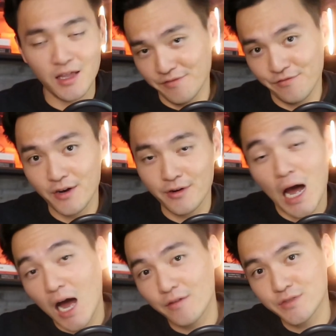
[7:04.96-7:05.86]
and very
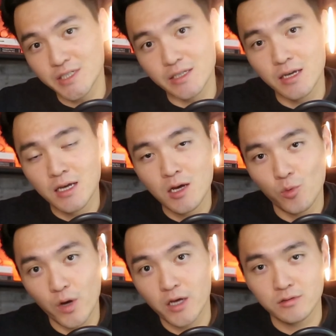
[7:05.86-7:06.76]
often
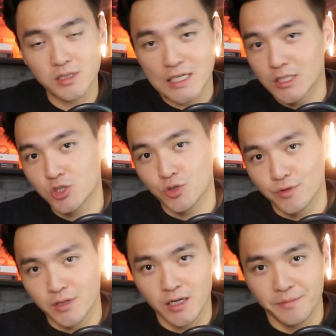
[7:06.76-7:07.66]
will lead
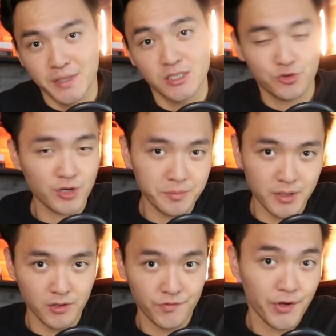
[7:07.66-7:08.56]
to the
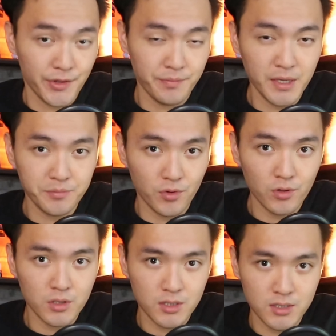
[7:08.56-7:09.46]
mistreatment of other people.
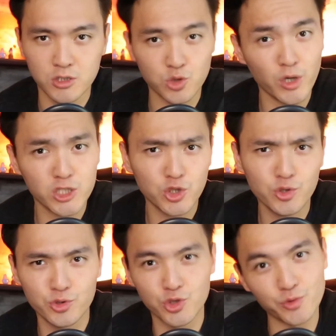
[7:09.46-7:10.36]
So what do
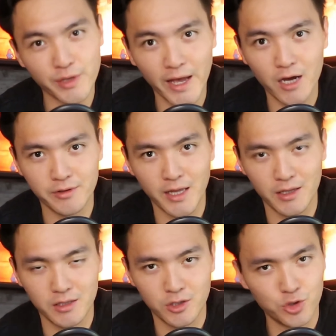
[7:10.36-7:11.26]
you do now
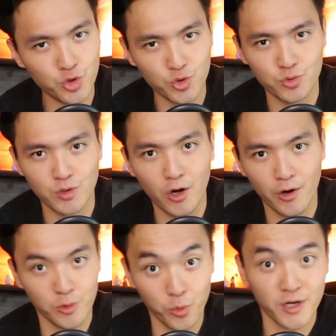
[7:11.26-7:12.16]
that you
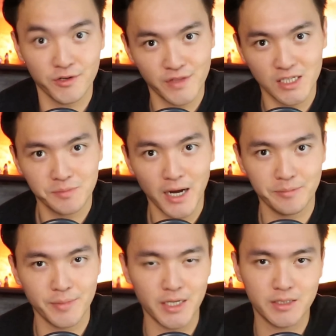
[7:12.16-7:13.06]
are aware of these
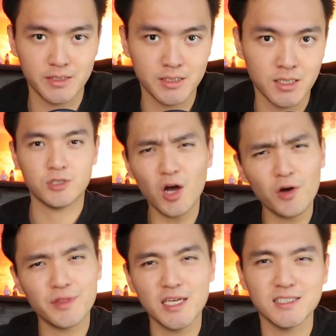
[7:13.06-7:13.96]
mind bugs? So
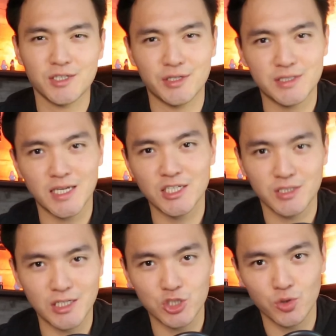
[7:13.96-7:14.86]
all these are
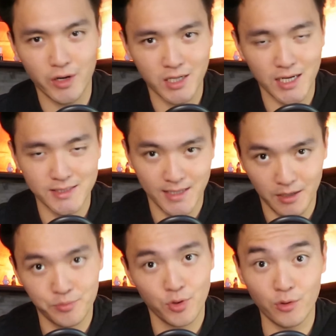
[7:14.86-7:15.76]
essentially shortcuts that
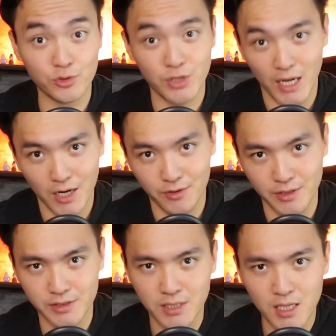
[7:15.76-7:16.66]
are prone to
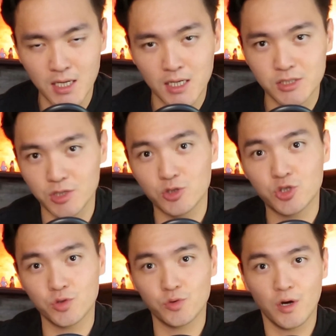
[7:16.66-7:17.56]
errors. So
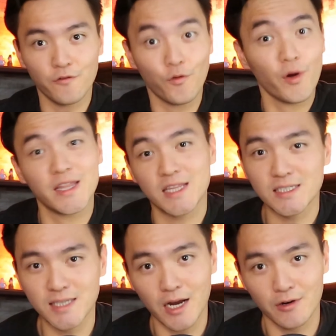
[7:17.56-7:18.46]
to avoid
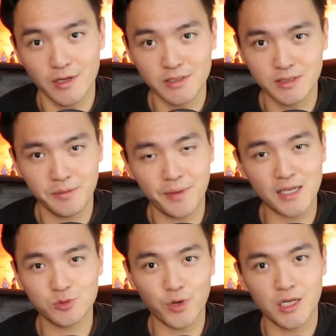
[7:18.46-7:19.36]
these errors, the
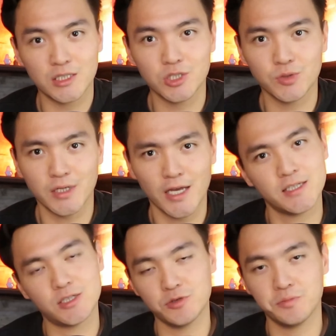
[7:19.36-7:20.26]
best way to do it
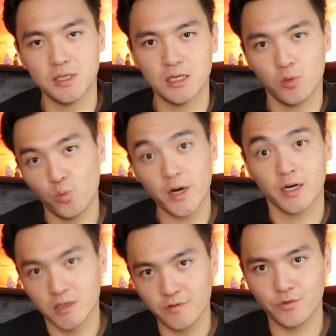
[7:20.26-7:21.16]
is to be
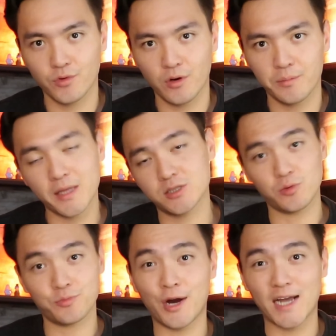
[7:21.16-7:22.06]
aware of your
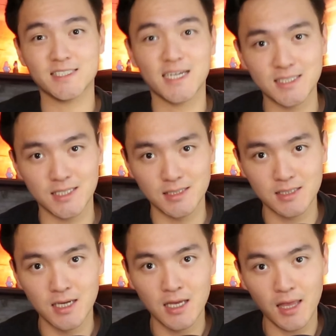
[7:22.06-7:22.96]
mental
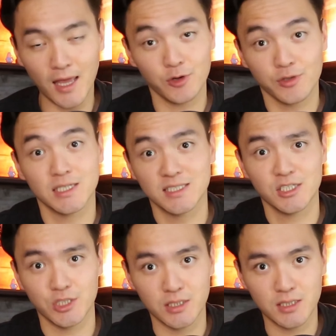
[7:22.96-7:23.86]
processes and your
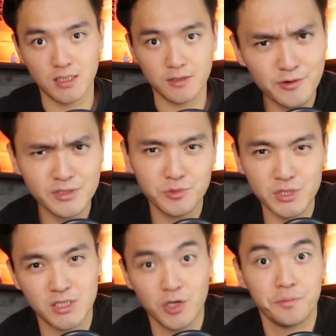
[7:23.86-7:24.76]
decisions. Errors will
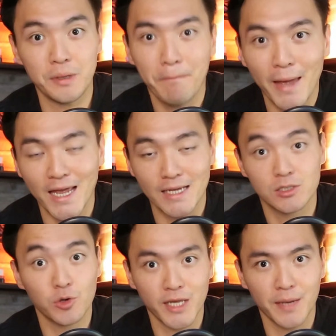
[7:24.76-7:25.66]
still be made,
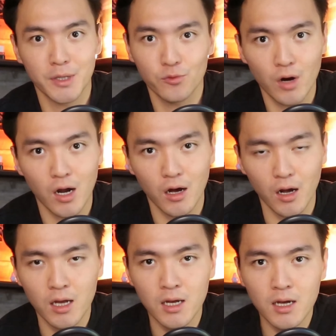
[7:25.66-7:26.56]
don't get me
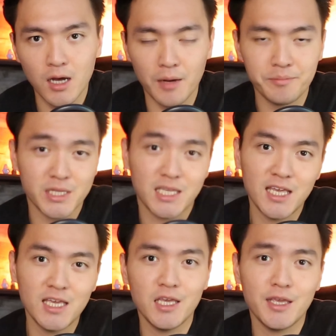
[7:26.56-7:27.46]
wrong, but the
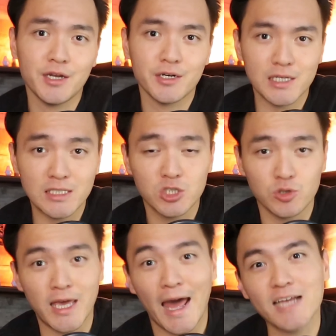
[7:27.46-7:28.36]
key here is to
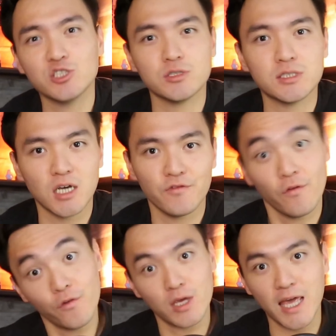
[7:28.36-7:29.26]
catch yourself
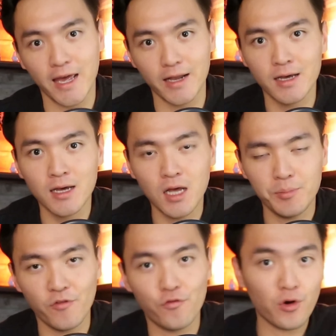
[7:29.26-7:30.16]
if you can
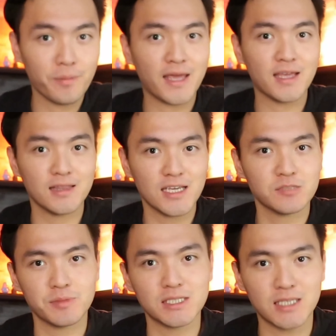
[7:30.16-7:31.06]
before making
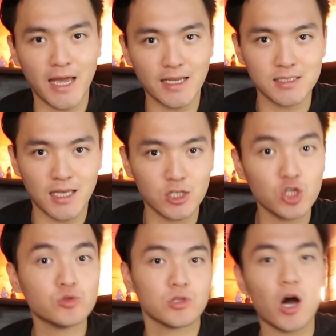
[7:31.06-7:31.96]
these mistakes and
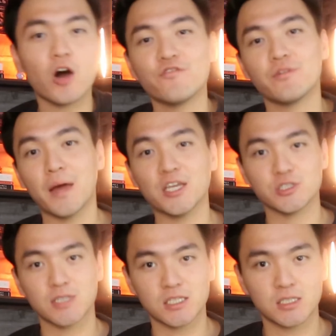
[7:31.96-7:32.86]
use all
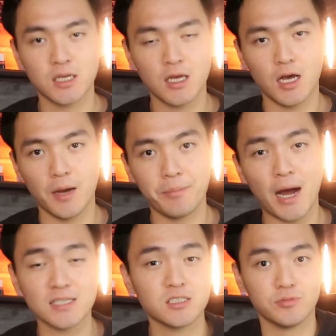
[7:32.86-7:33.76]
information that's
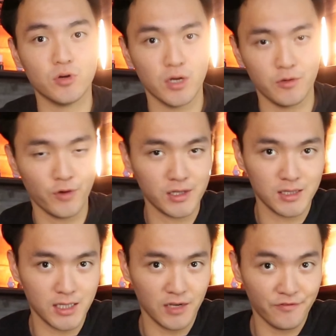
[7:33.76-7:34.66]
possible and
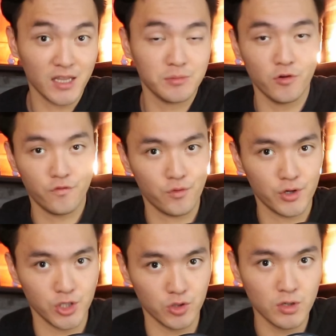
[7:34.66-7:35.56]
readily available for
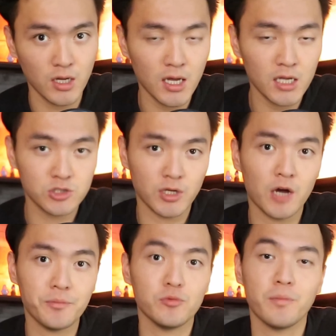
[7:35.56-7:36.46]
you to
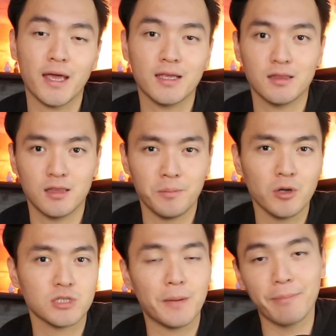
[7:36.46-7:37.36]
help you make the
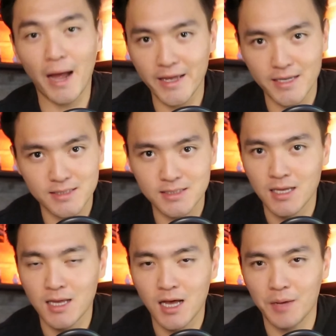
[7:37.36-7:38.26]
most unbiased,
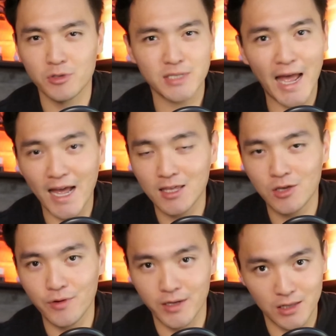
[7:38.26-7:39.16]
most
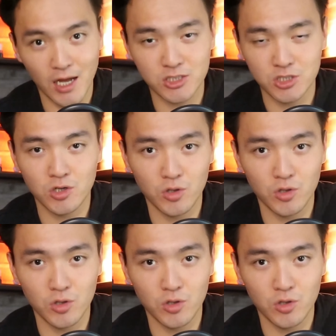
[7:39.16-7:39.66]
accurate and logical